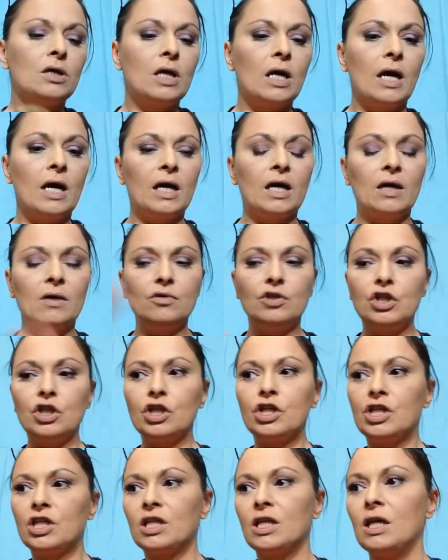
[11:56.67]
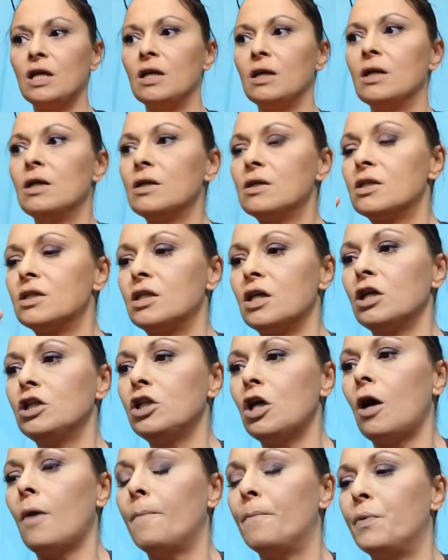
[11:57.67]
It gives your skin such
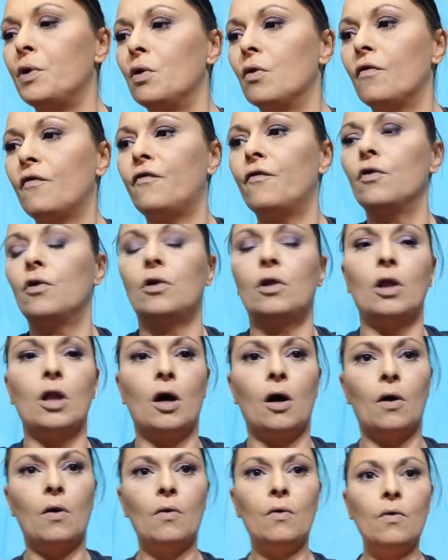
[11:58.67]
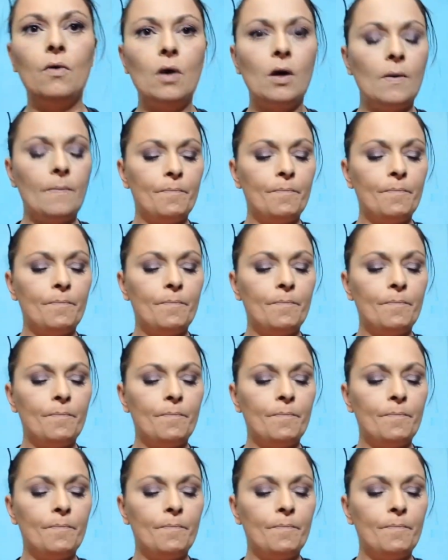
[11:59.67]
a beautiful glow.